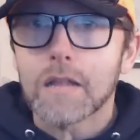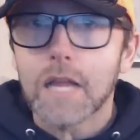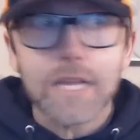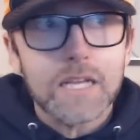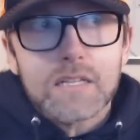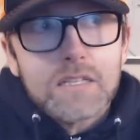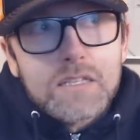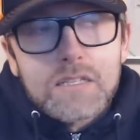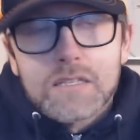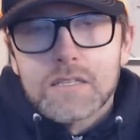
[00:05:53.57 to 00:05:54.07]

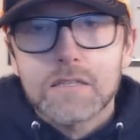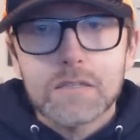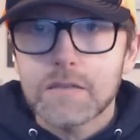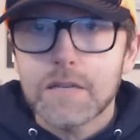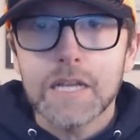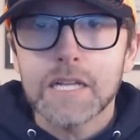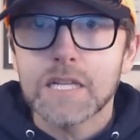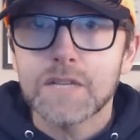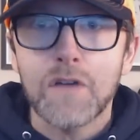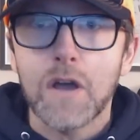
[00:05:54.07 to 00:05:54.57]
Like, it's
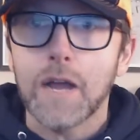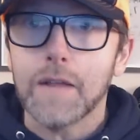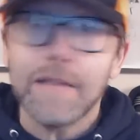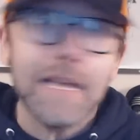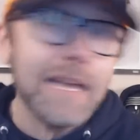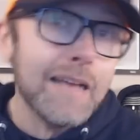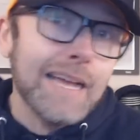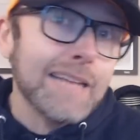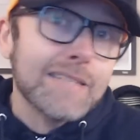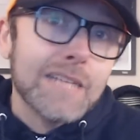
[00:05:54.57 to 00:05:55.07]
fine.
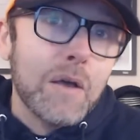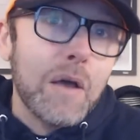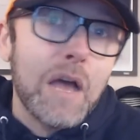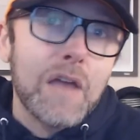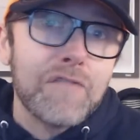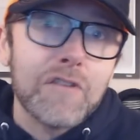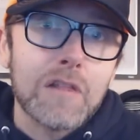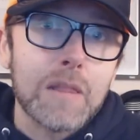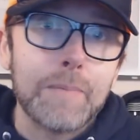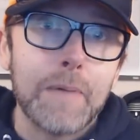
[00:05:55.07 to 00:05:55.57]
That's how
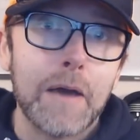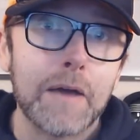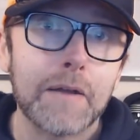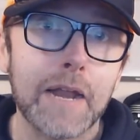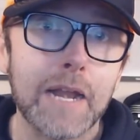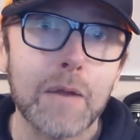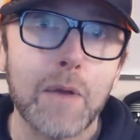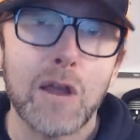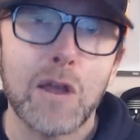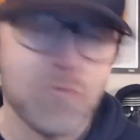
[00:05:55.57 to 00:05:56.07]
I feel about it
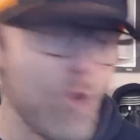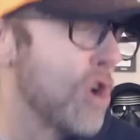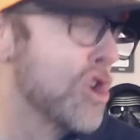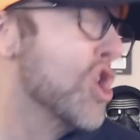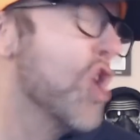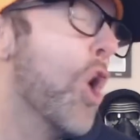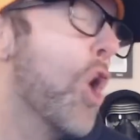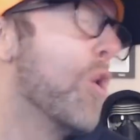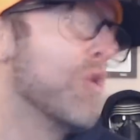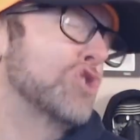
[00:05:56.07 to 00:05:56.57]
anyway. Well,
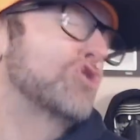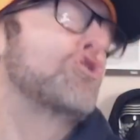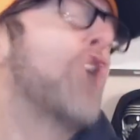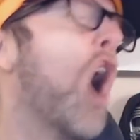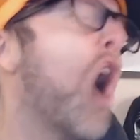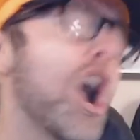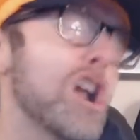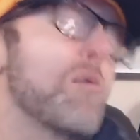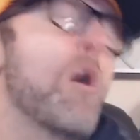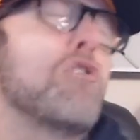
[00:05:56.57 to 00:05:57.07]
you know what you're
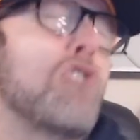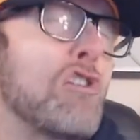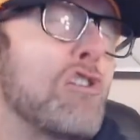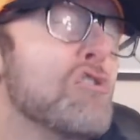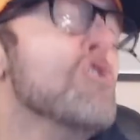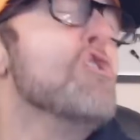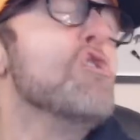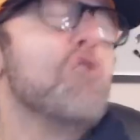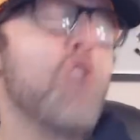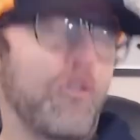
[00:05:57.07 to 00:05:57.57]
talking about, dude.
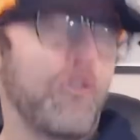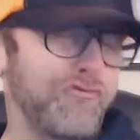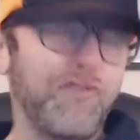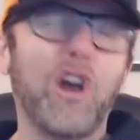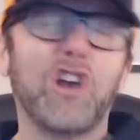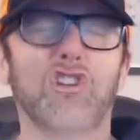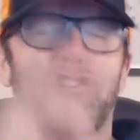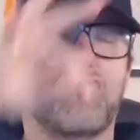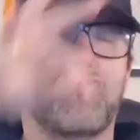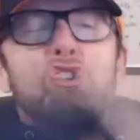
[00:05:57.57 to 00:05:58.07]
I
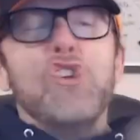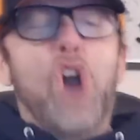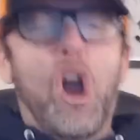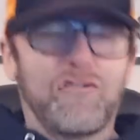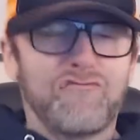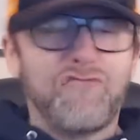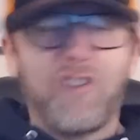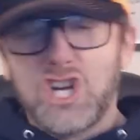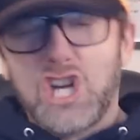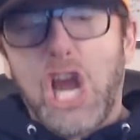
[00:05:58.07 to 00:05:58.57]

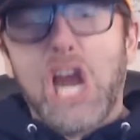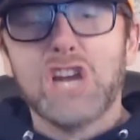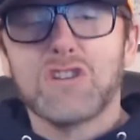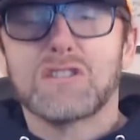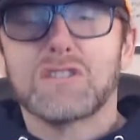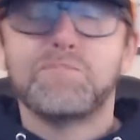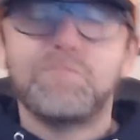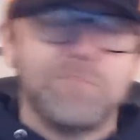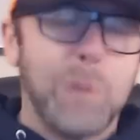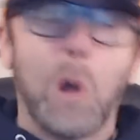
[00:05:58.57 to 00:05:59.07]
fucking hate
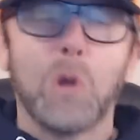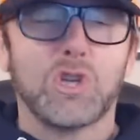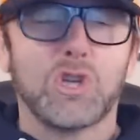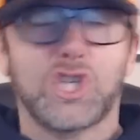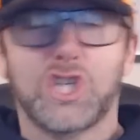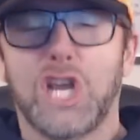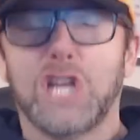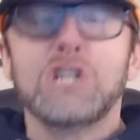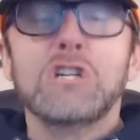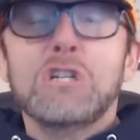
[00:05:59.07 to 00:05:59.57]
this
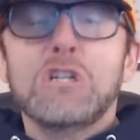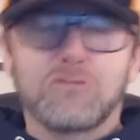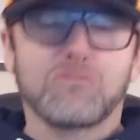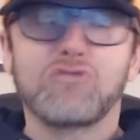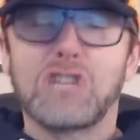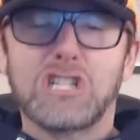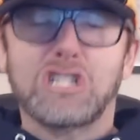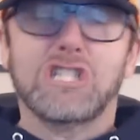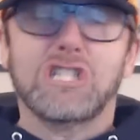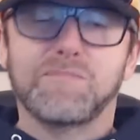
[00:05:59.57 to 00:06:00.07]
bullshit.
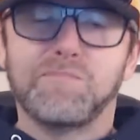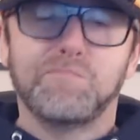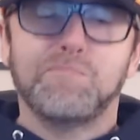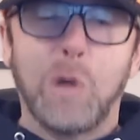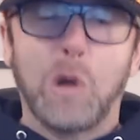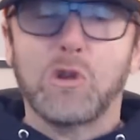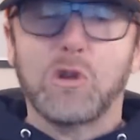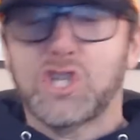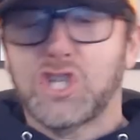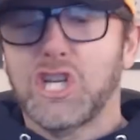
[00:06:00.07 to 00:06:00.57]
I'm ready to this
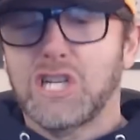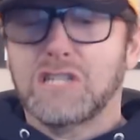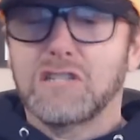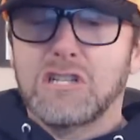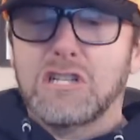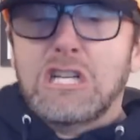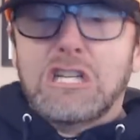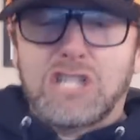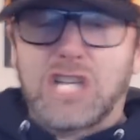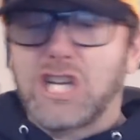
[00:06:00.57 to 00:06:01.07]
bullshit.
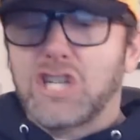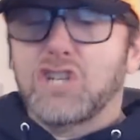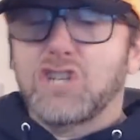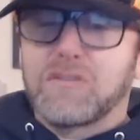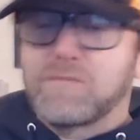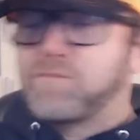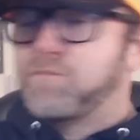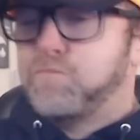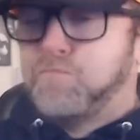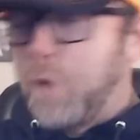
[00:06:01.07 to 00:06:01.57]
Take care of
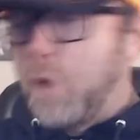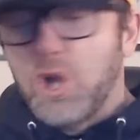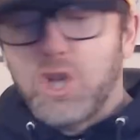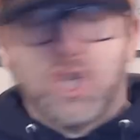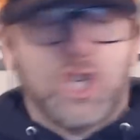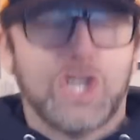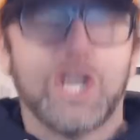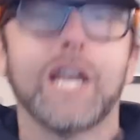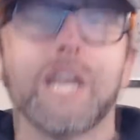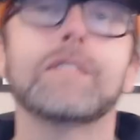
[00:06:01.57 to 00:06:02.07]
the
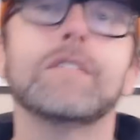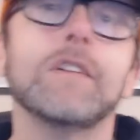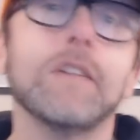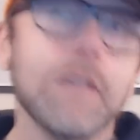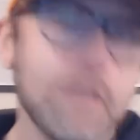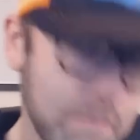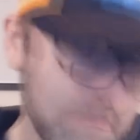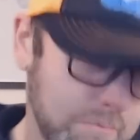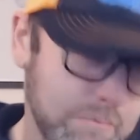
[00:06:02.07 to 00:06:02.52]
bullshit.